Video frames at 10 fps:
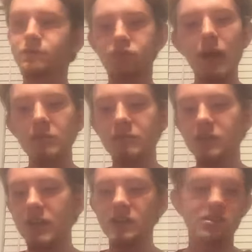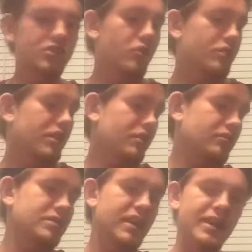probably forgetting so many
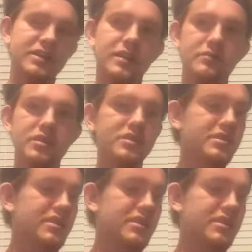other tag teams. This